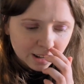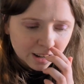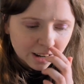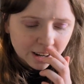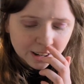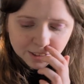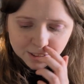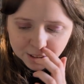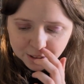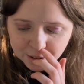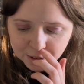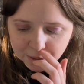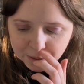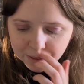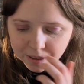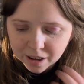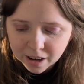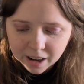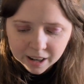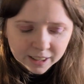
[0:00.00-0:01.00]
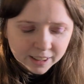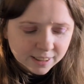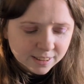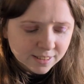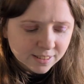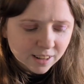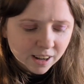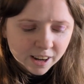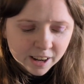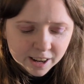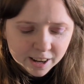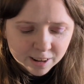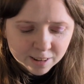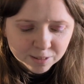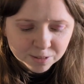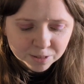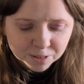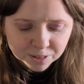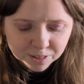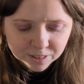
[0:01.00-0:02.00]
I don't know. I guess I
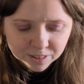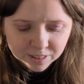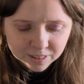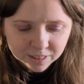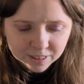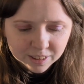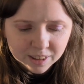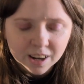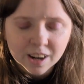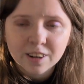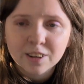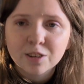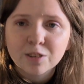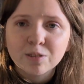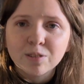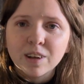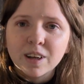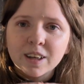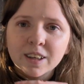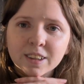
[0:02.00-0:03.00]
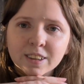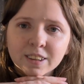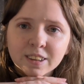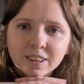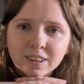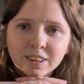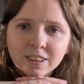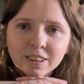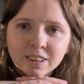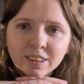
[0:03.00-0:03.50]
have kind of like